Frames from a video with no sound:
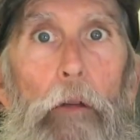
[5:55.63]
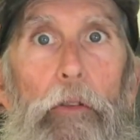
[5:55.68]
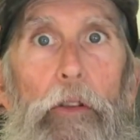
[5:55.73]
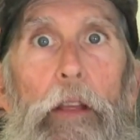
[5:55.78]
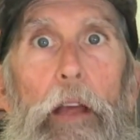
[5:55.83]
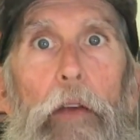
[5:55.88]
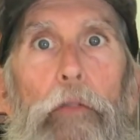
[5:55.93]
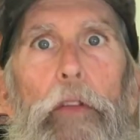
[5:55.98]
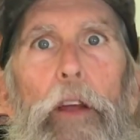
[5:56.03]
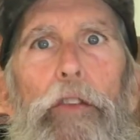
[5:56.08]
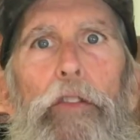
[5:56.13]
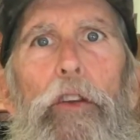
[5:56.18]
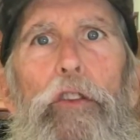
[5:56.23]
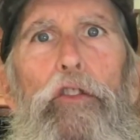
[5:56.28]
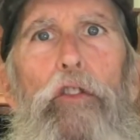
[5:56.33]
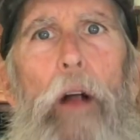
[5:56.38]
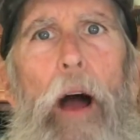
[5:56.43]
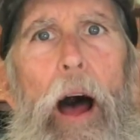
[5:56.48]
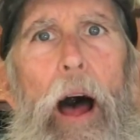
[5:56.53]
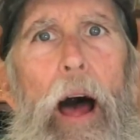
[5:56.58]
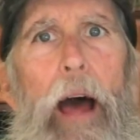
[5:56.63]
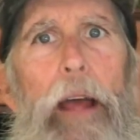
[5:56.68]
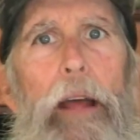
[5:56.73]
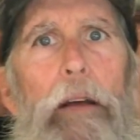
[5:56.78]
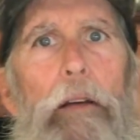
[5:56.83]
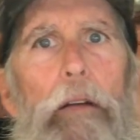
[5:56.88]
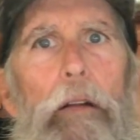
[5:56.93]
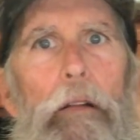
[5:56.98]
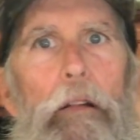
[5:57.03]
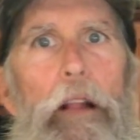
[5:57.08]
give this a try.
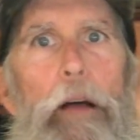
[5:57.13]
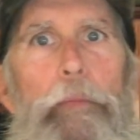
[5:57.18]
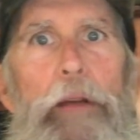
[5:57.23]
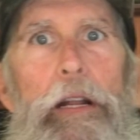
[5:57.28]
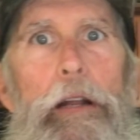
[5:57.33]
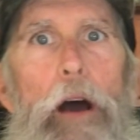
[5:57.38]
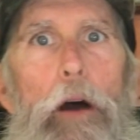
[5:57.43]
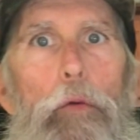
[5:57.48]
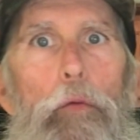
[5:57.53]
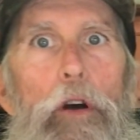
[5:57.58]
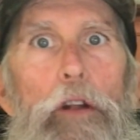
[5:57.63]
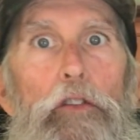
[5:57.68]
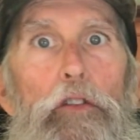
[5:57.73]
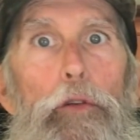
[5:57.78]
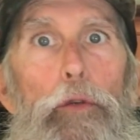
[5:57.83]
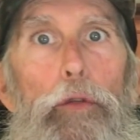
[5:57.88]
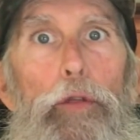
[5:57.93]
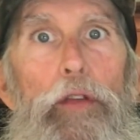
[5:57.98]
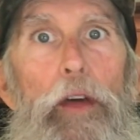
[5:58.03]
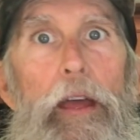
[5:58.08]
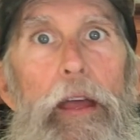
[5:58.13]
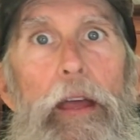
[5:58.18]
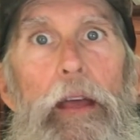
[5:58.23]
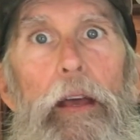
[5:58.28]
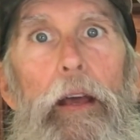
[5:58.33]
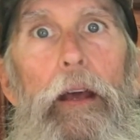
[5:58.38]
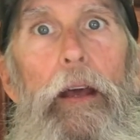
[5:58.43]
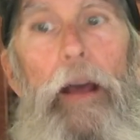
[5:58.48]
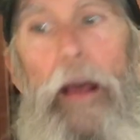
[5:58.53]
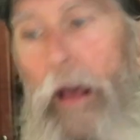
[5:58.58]
Let me know what you
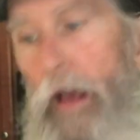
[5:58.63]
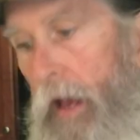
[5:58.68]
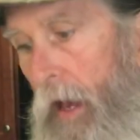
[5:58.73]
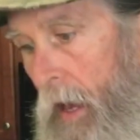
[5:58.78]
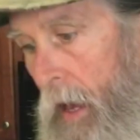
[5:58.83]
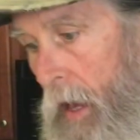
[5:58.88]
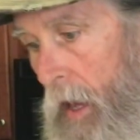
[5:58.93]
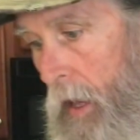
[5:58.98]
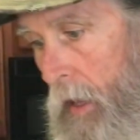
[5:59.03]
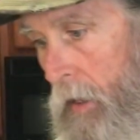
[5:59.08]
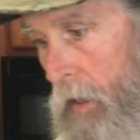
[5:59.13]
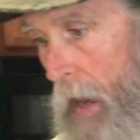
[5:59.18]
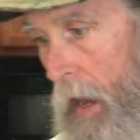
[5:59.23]
think, and